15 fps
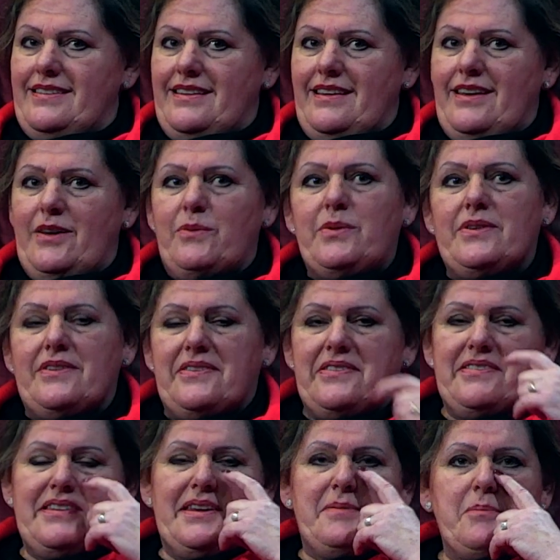I
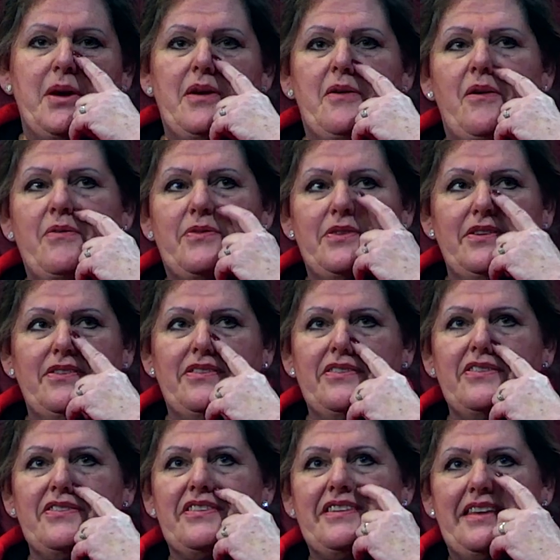was in my
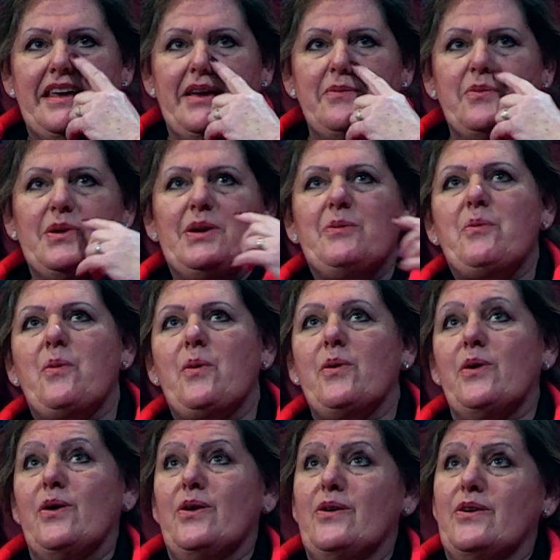office and we
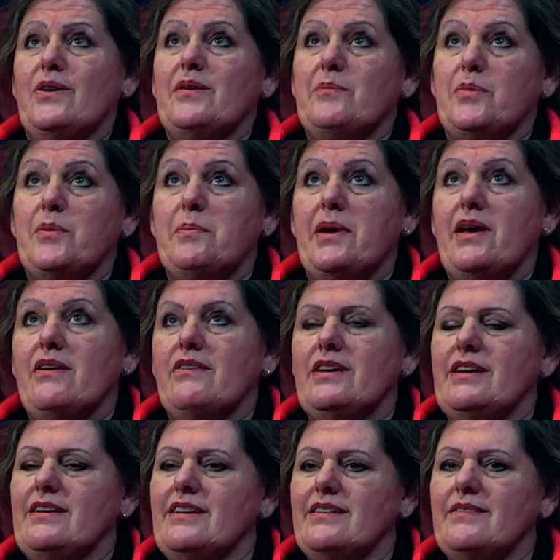were
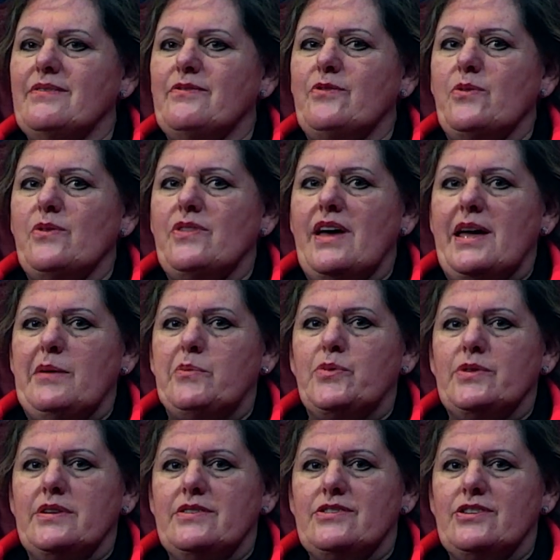preparing for the
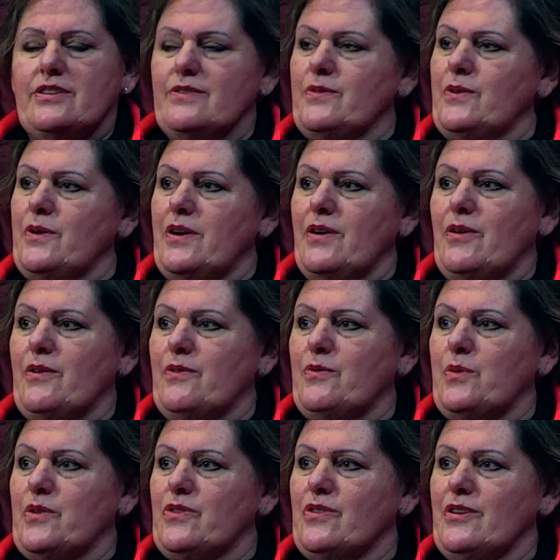April issue of
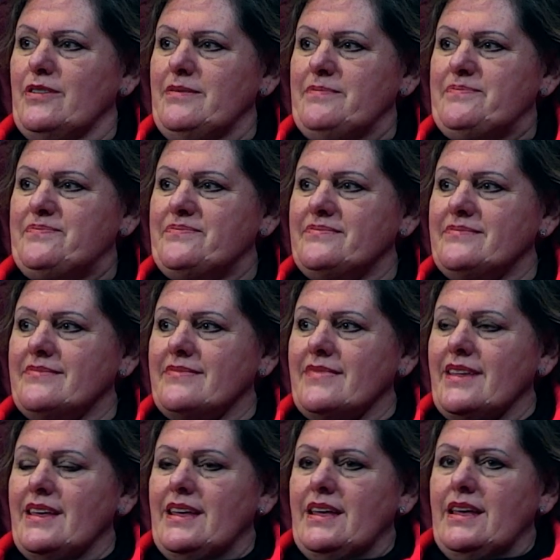What's On.
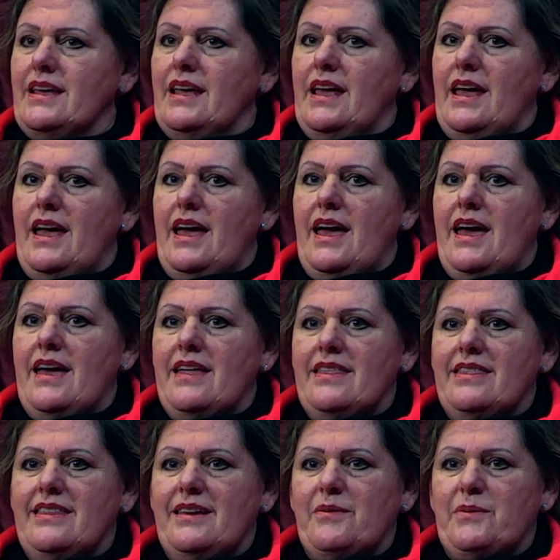
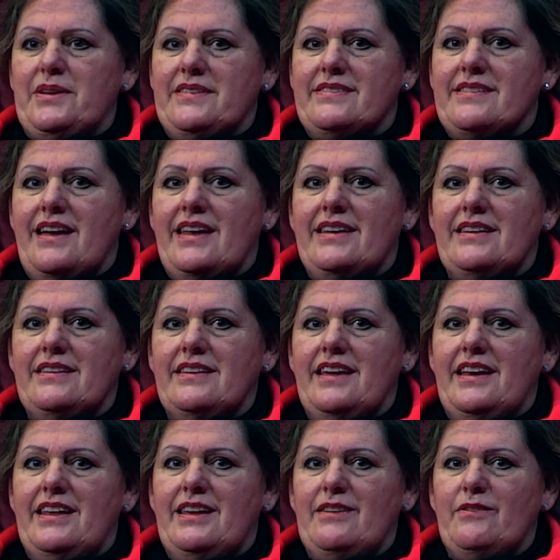And then we started
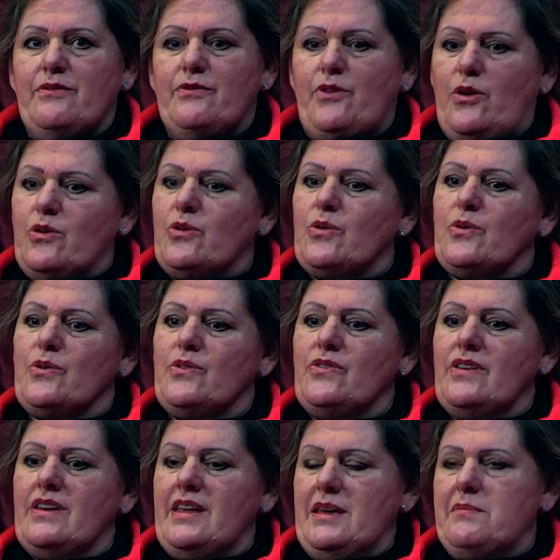getting phone calls
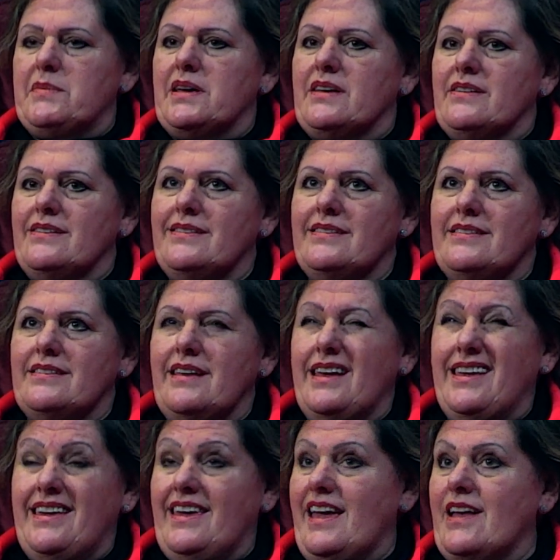and emails
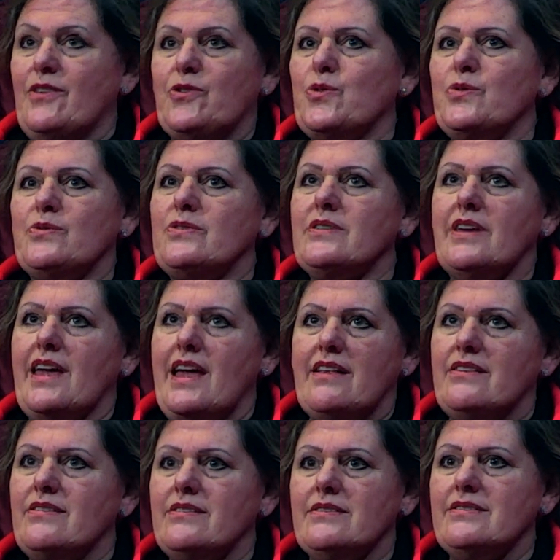saying cancelled,
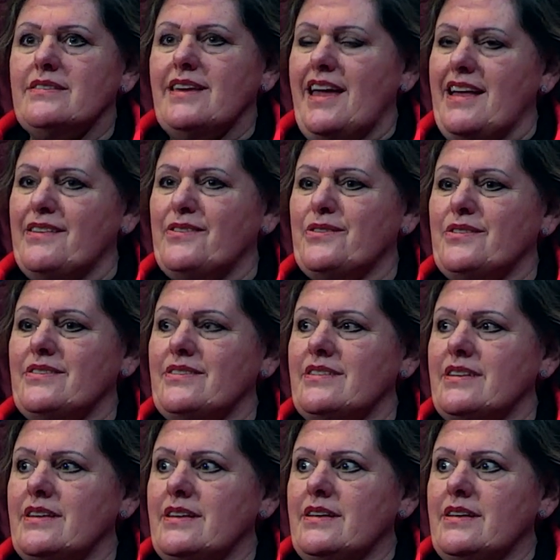cancelled, cancelled.